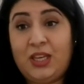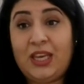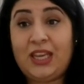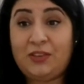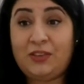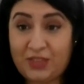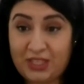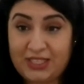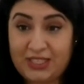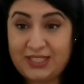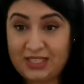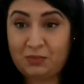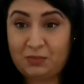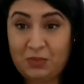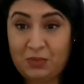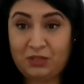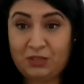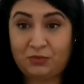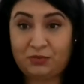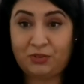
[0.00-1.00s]
if they see
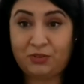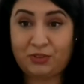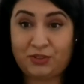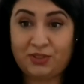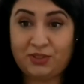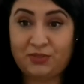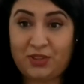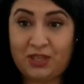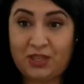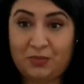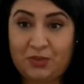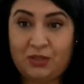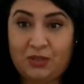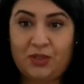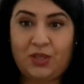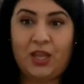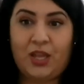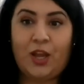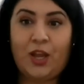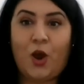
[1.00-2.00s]
me in front of them,
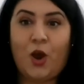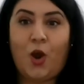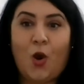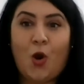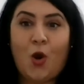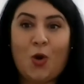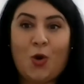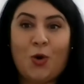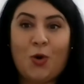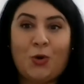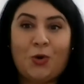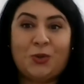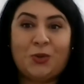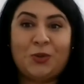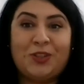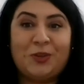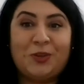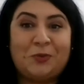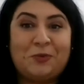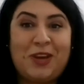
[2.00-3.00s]
they're like, oh,
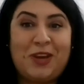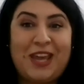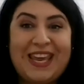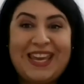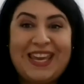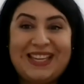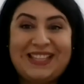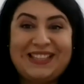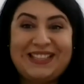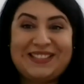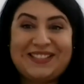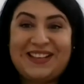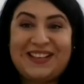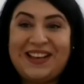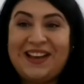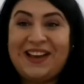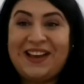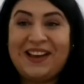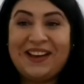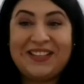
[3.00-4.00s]
wait,
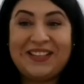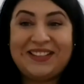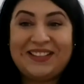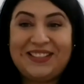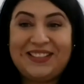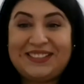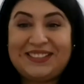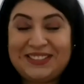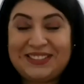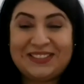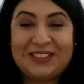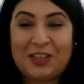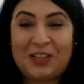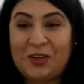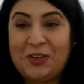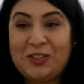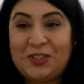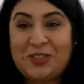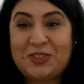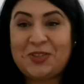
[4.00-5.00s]
this is a
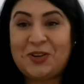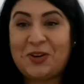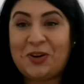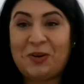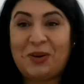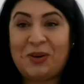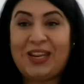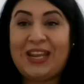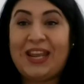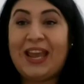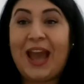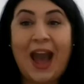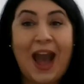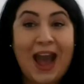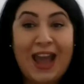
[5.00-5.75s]
good story.